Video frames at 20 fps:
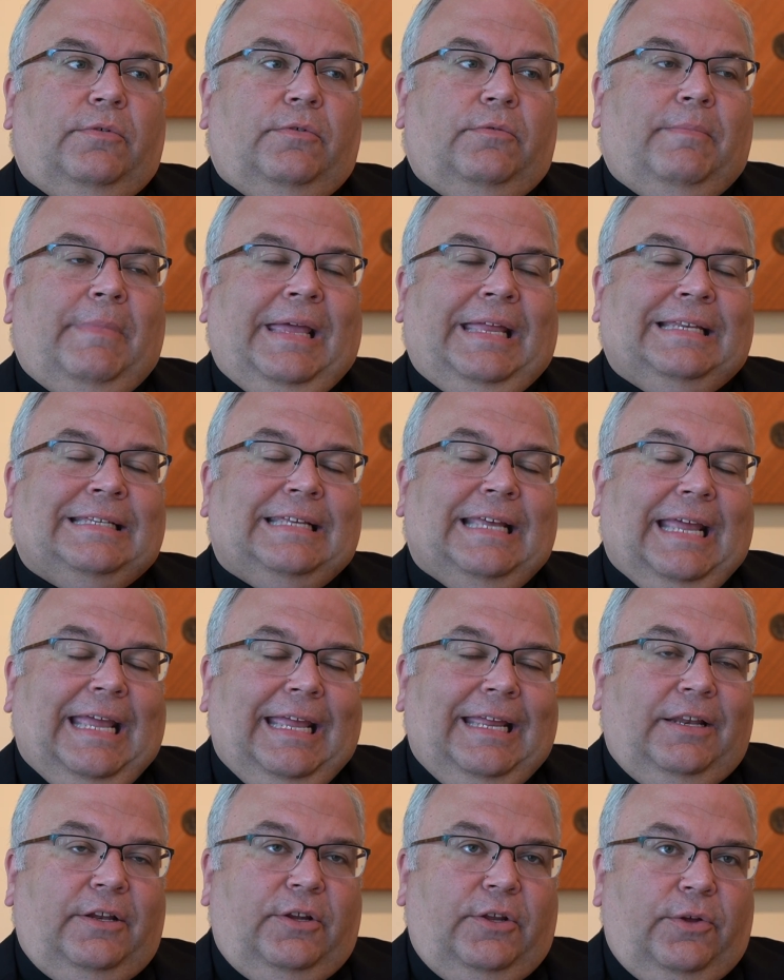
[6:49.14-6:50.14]

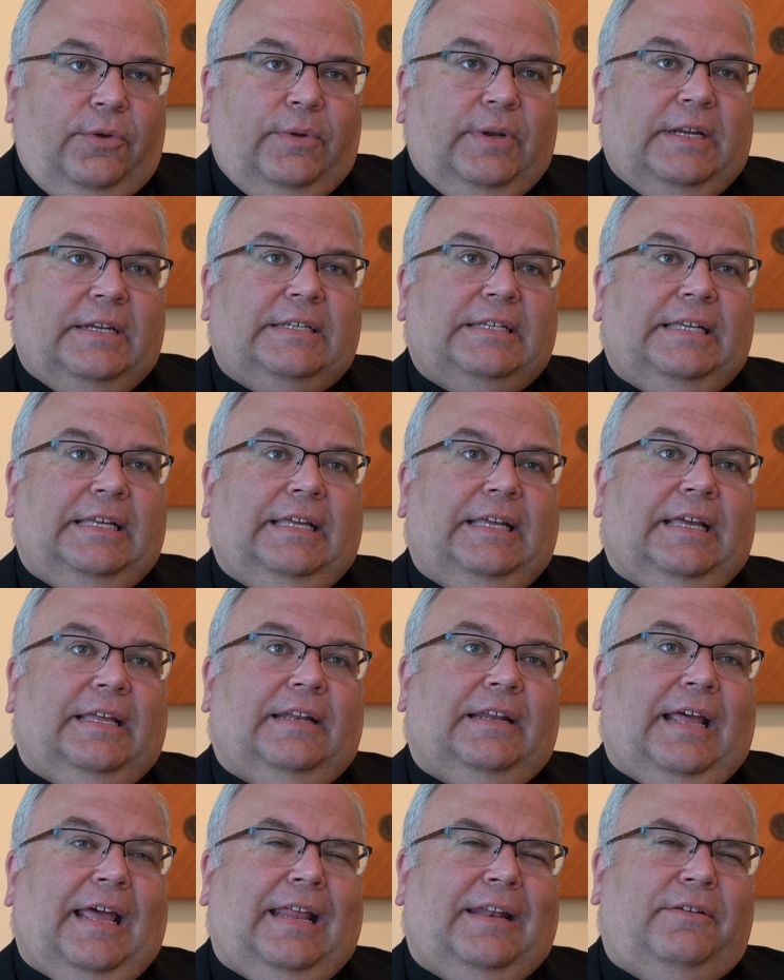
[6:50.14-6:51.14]
maintain unity
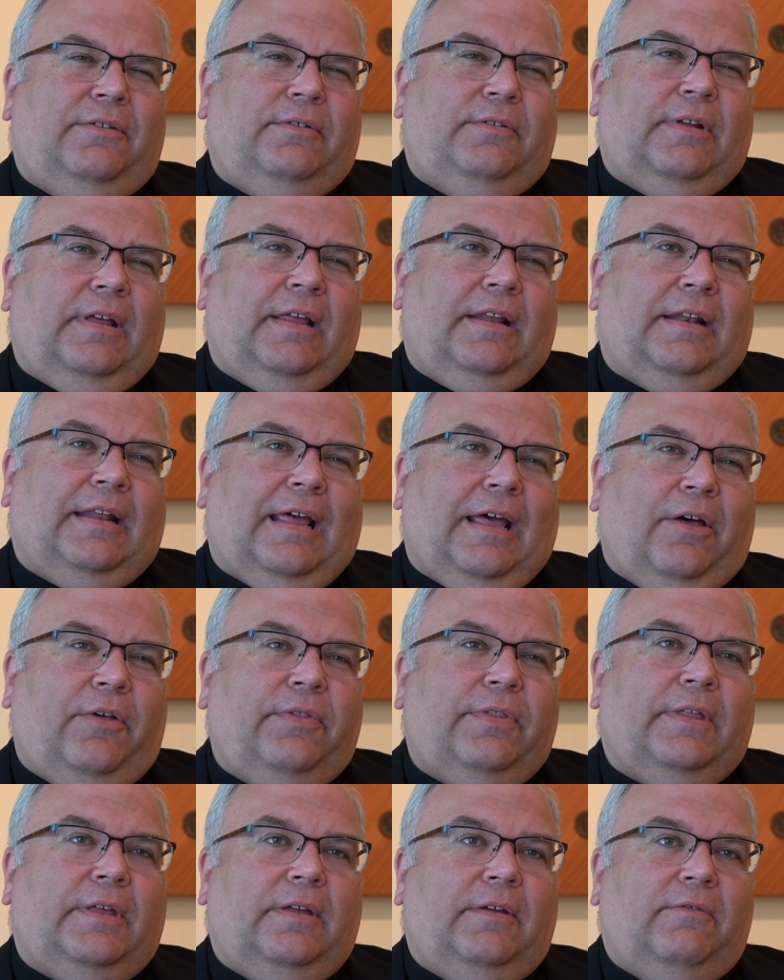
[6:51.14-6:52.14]
and
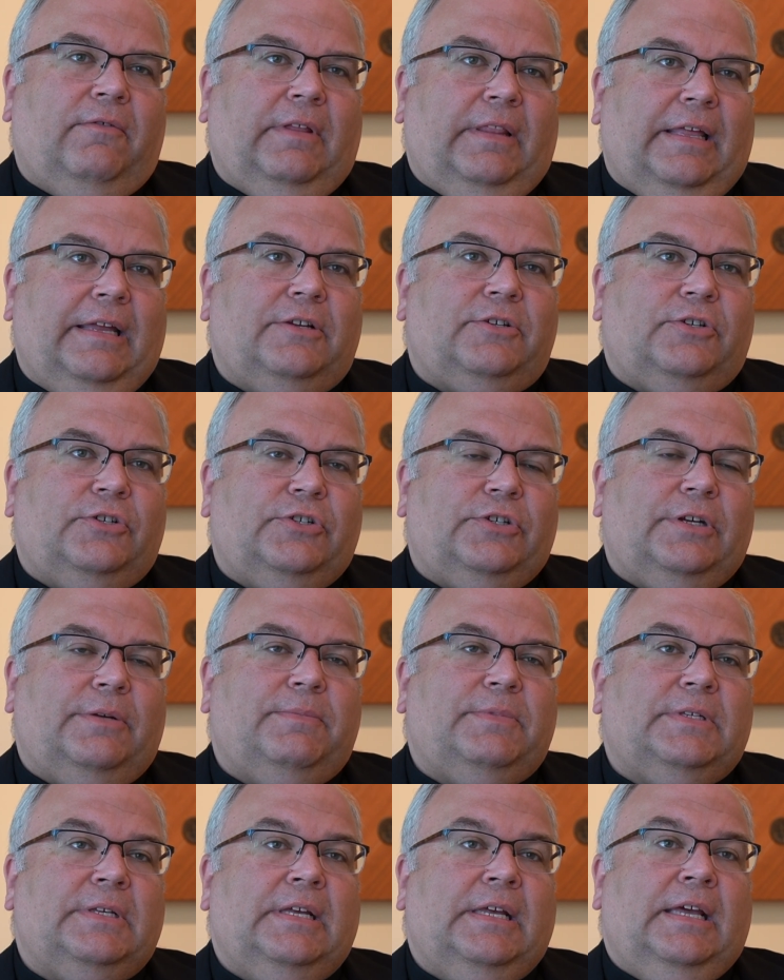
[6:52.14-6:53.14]
healthy
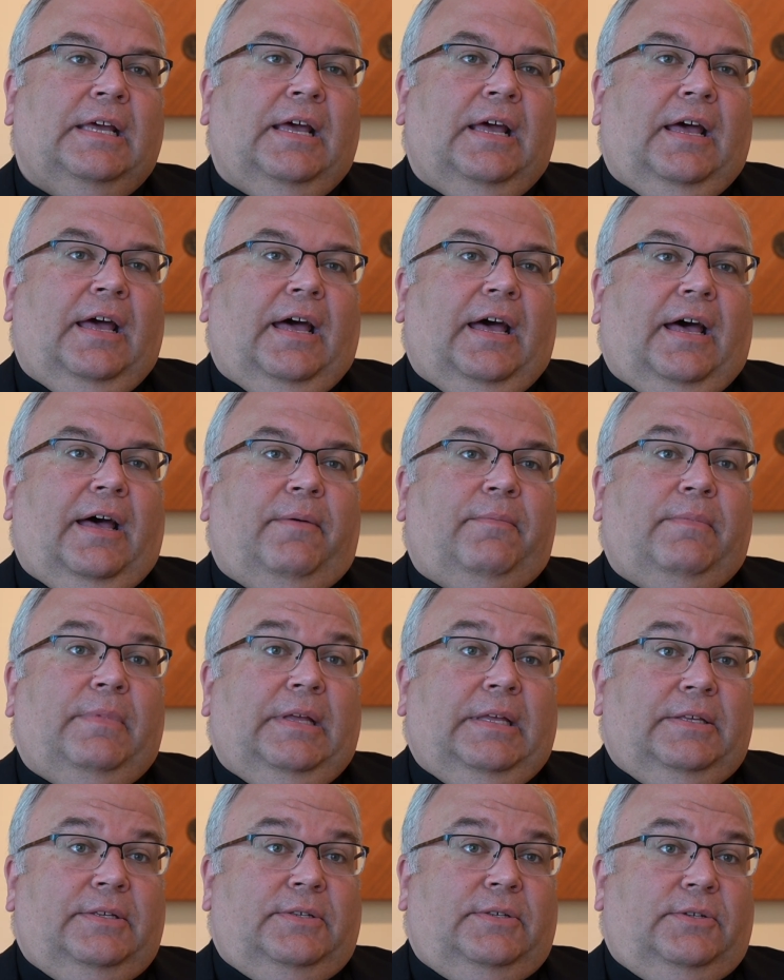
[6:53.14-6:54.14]
relationships
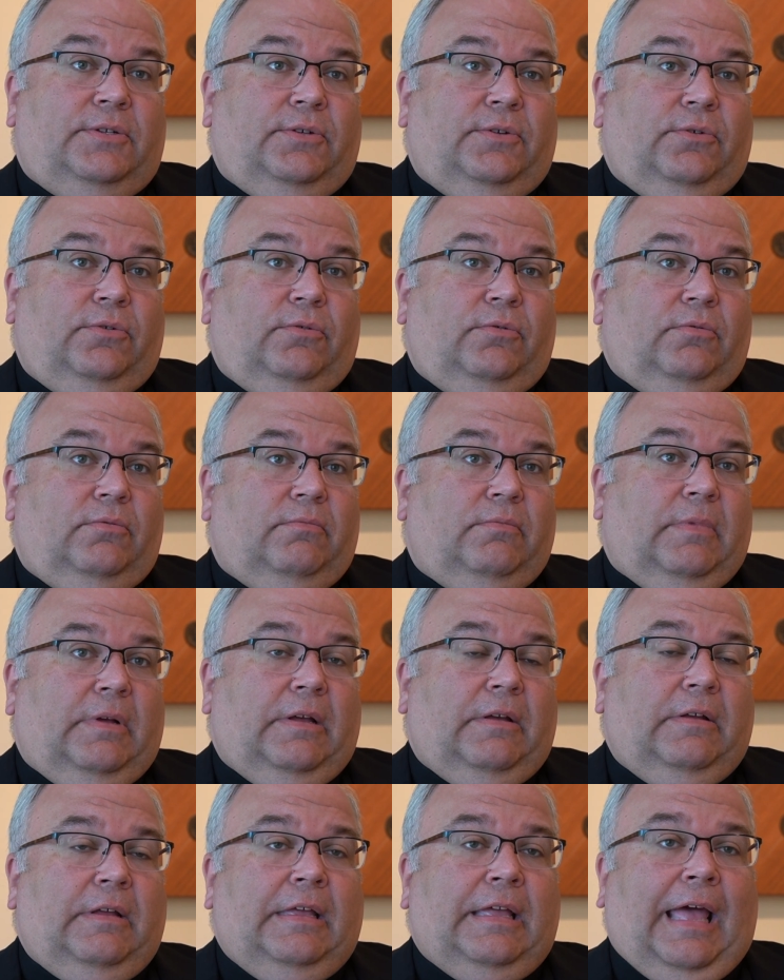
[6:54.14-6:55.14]
is to
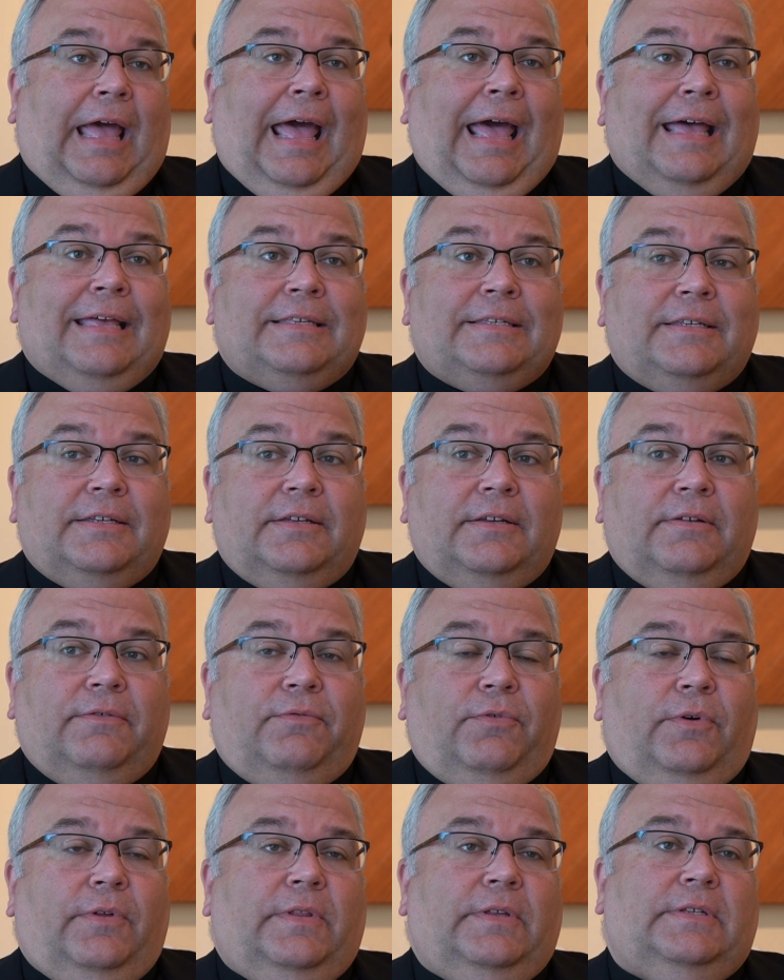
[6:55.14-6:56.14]
ask
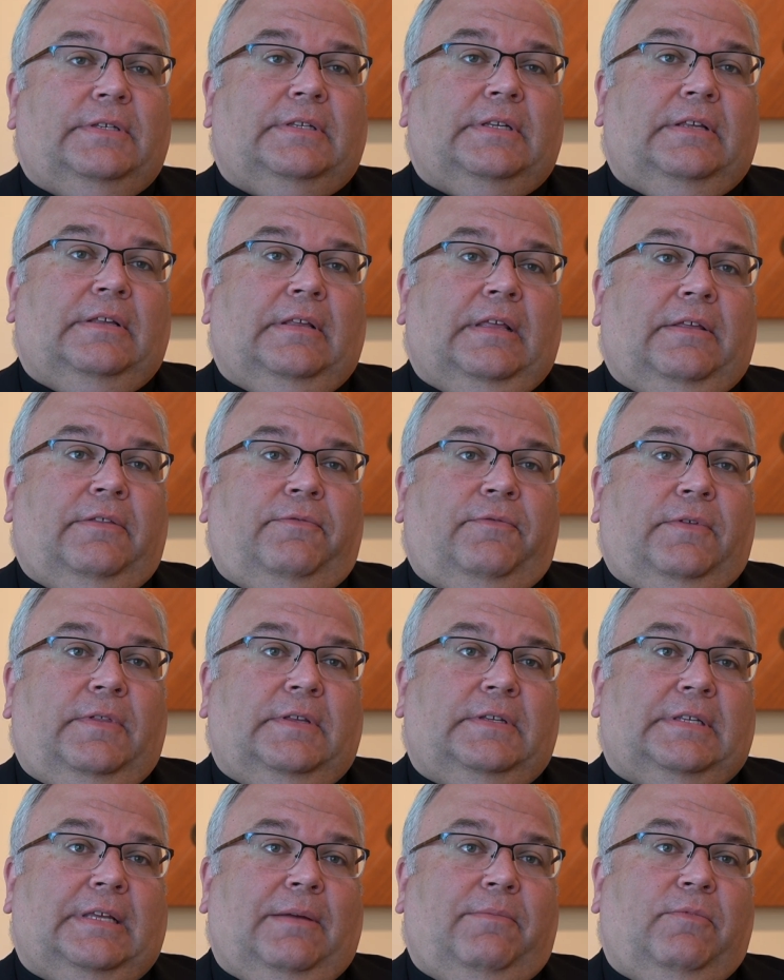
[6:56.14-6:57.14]
for the
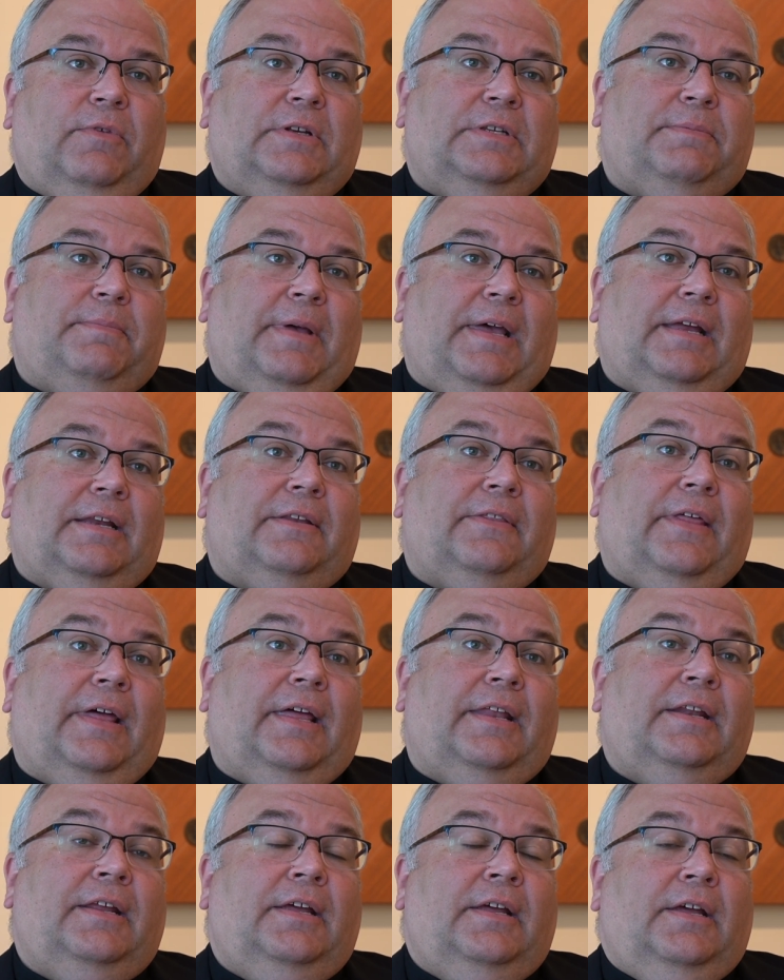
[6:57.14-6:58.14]
same respect
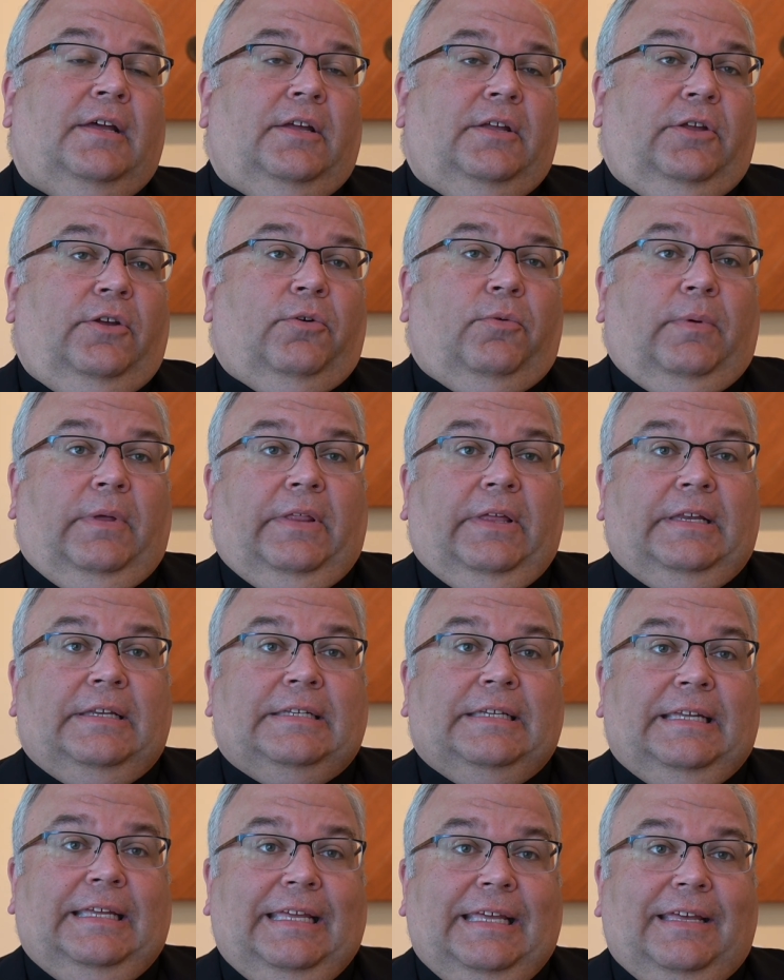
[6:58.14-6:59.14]
that you're willing
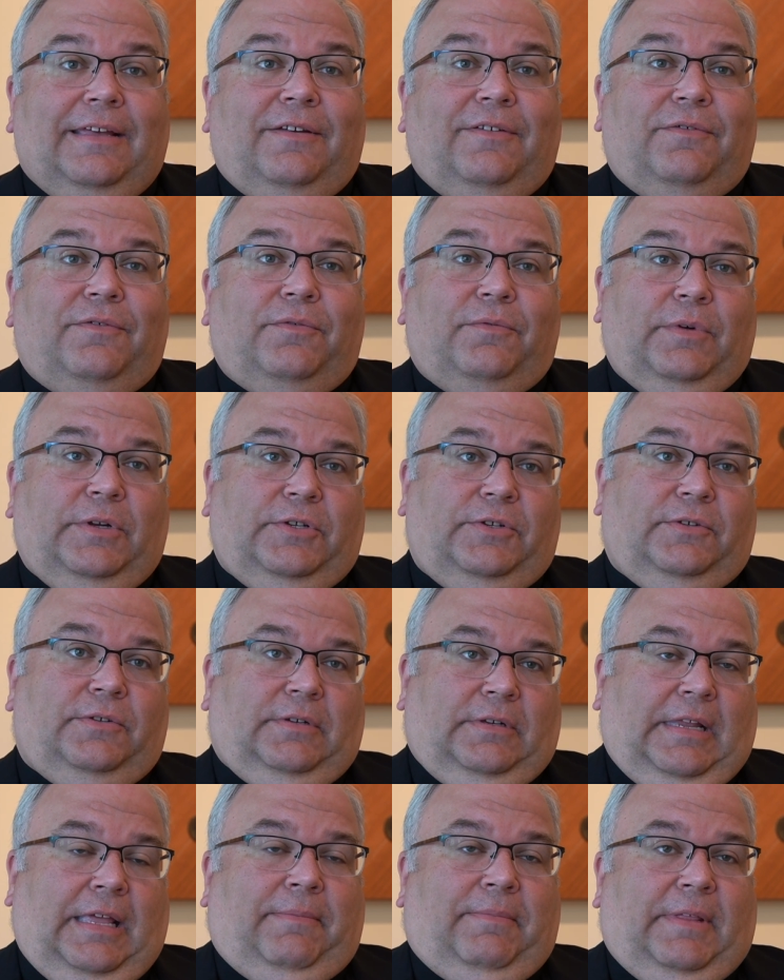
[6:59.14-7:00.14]
to give, which
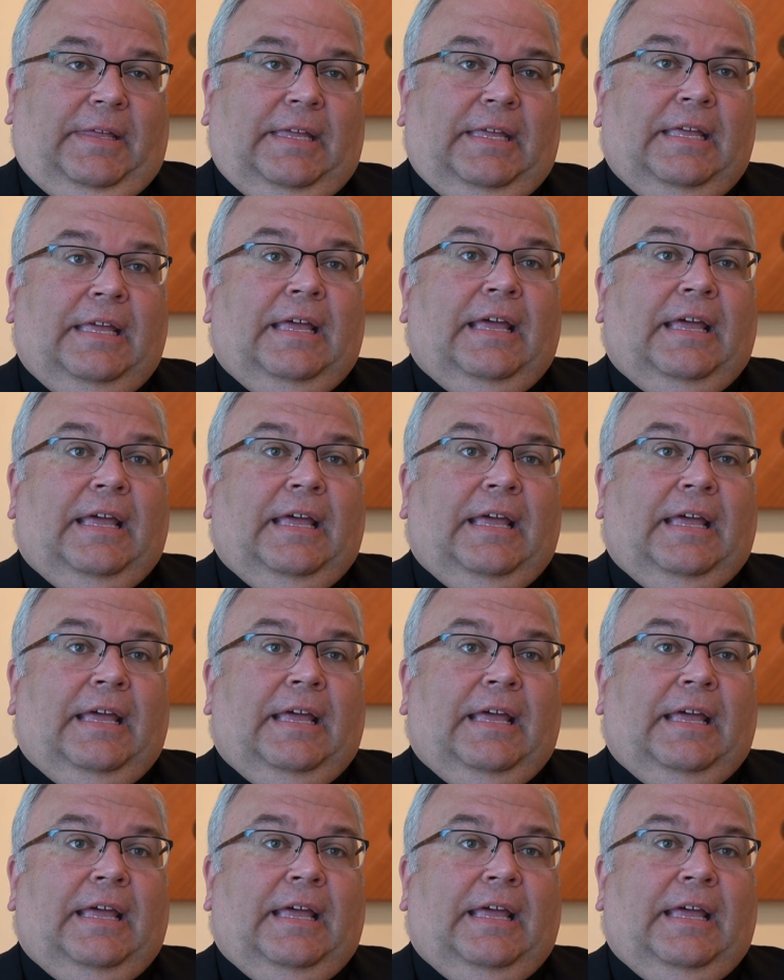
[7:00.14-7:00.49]
namely,